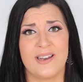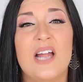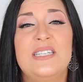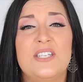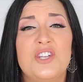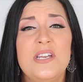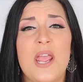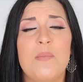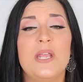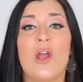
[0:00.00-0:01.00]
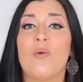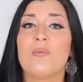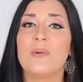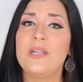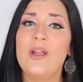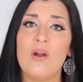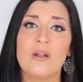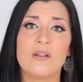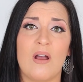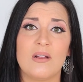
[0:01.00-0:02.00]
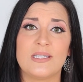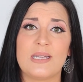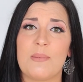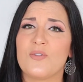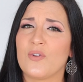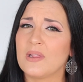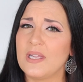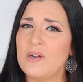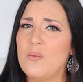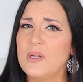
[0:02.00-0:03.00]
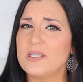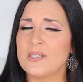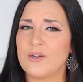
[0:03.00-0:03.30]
Addition can be a really hard concept for little ones